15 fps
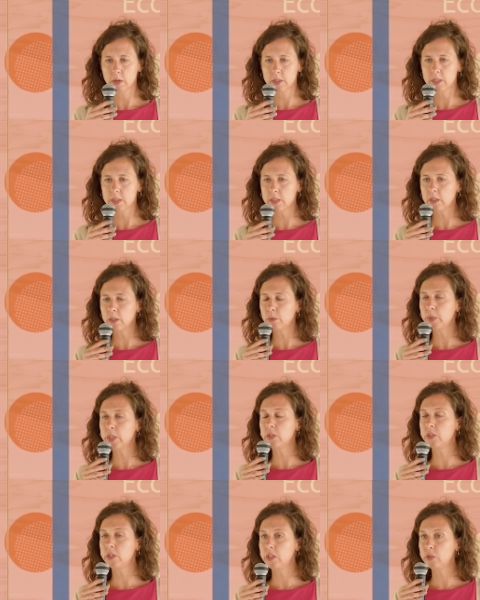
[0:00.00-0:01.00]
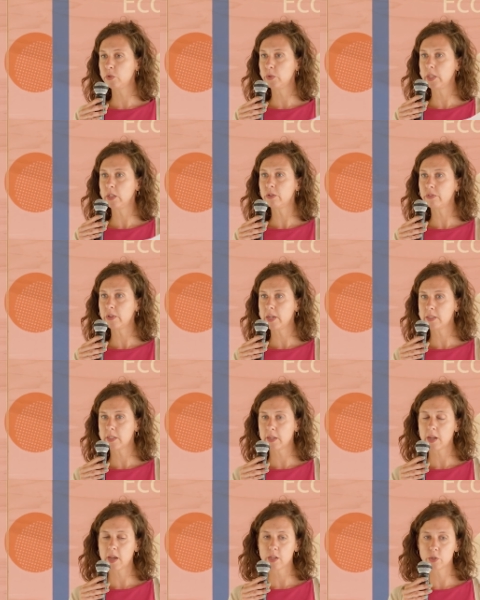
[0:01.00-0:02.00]
Still, we continue to innovate
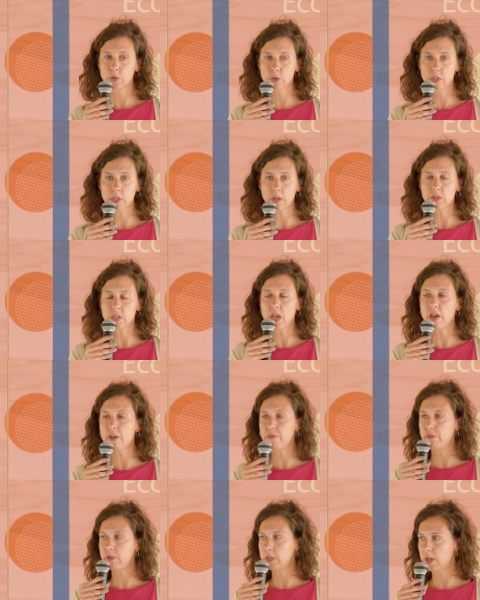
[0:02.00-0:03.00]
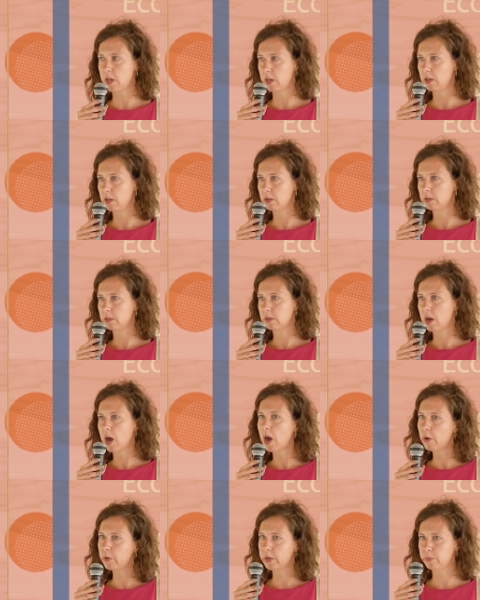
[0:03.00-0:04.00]
and ask ourselves every day,
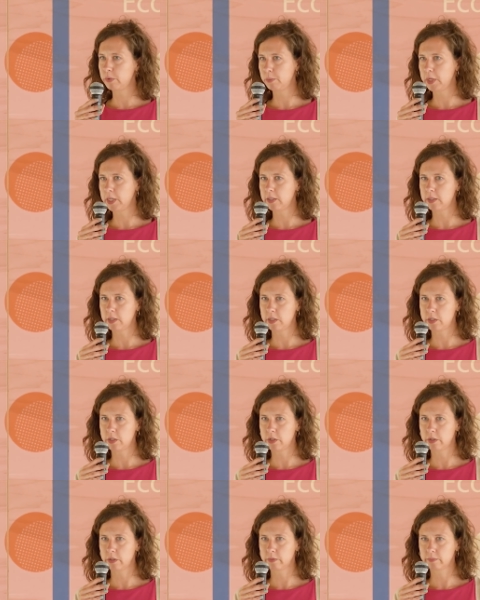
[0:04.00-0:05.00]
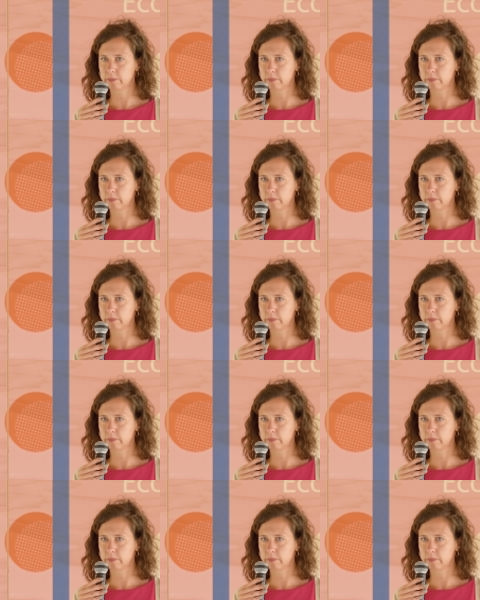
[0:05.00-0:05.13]
how can we make it easier?